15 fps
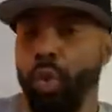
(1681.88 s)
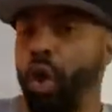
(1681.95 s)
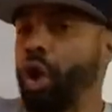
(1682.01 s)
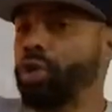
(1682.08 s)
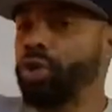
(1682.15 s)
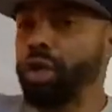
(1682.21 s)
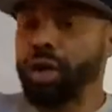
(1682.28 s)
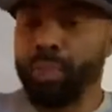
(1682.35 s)

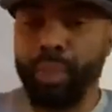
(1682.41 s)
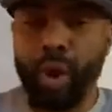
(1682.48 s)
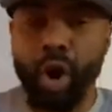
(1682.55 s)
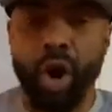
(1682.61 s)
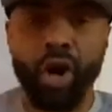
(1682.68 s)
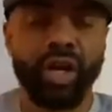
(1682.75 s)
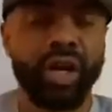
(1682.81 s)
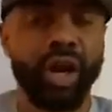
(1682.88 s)
Walk to the
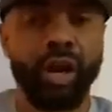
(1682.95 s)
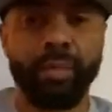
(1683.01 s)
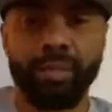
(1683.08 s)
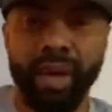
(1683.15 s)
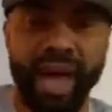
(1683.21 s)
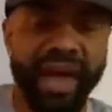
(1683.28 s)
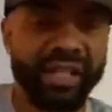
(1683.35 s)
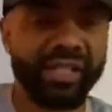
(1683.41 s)
park, come
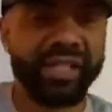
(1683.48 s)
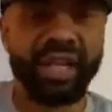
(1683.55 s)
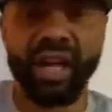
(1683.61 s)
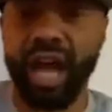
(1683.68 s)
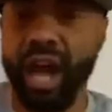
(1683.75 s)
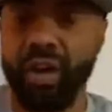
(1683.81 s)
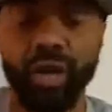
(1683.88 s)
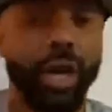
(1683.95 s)
back, sit
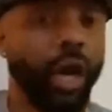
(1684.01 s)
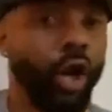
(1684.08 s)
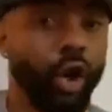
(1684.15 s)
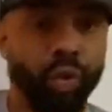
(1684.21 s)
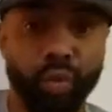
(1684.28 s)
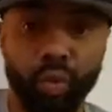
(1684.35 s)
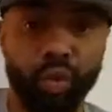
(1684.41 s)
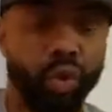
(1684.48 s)
down in
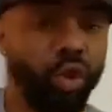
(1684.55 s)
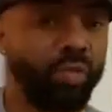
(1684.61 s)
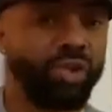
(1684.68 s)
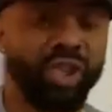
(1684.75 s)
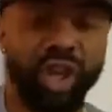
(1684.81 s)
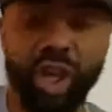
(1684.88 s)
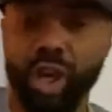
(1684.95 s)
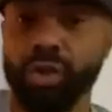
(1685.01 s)
her room,
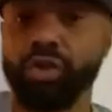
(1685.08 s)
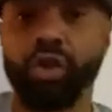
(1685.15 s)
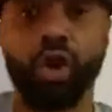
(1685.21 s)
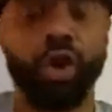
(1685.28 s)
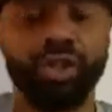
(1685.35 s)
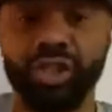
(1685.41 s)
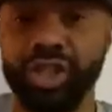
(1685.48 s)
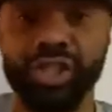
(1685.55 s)
chill,
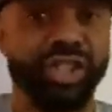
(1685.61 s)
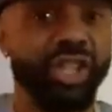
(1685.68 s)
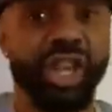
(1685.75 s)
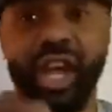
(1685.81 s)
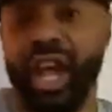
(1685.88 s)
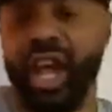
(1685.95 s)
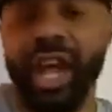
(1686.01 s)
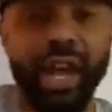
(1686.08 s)
talk
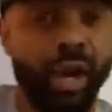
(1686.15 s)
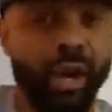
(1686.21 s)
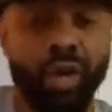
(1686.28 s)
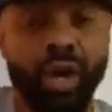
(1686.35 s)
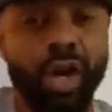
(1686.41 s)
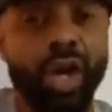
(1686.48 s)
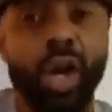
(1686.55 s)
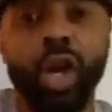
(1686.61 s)
shit. Hell,
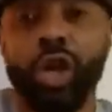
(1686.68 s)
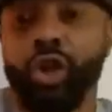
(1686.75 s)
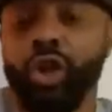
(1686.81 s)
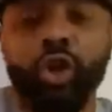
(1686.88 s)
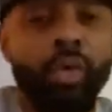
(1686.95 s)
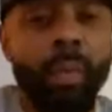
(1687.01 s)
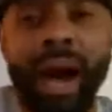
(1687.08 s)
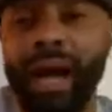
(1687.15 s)

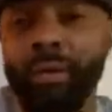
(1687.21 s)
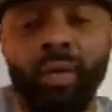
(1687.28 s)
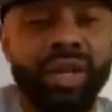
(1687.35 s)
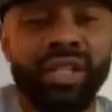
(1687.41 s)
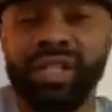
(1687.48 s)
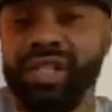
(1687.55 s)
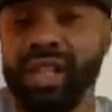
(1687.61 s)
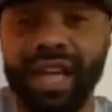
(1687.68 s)
you might
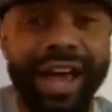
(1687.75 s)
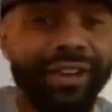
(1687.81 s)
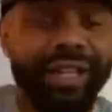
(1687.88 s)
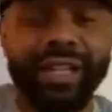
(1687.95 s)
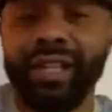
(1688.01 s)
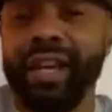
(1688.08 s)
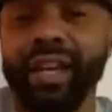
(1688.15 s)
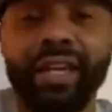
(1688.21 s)
want to sit down
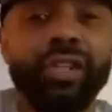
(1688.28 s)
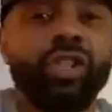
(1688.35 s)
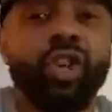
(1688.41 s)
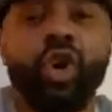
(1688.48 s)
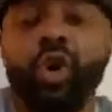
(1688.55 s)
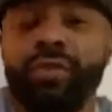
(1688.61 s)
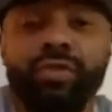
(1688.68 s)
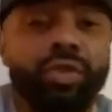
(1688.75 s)
and kick it
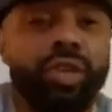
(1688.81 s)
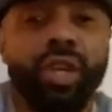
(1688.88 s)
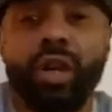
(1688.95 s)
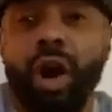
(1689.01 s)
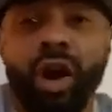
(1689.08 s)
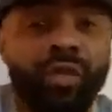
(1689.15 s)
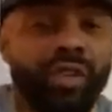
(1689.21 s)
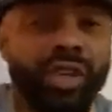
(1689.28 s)
too if you get
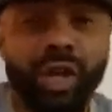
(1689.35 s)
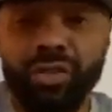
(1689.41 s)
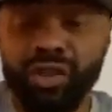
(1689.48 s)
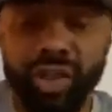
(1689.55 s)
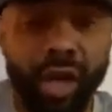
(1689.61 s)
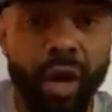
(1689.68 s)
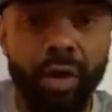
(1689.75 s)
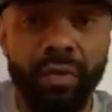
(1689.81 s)
over
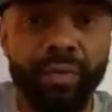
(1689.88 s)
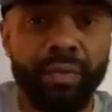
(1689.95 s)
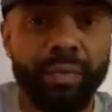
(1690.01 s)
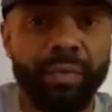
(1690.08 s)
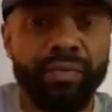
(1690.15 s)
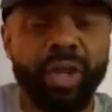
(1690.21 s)
yourself.